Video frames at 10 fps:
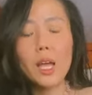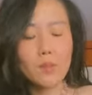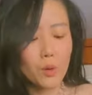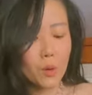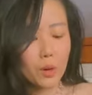
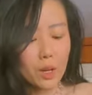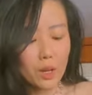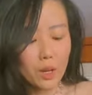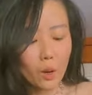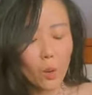If you're
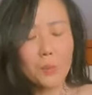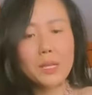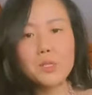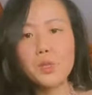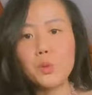
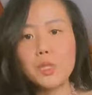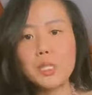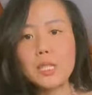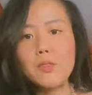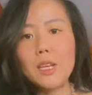open to
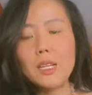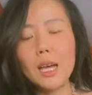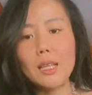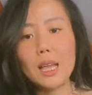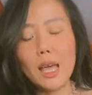receiving
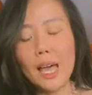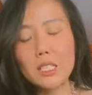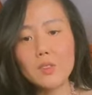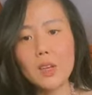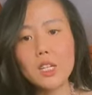that
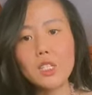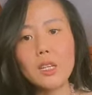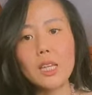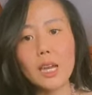activation,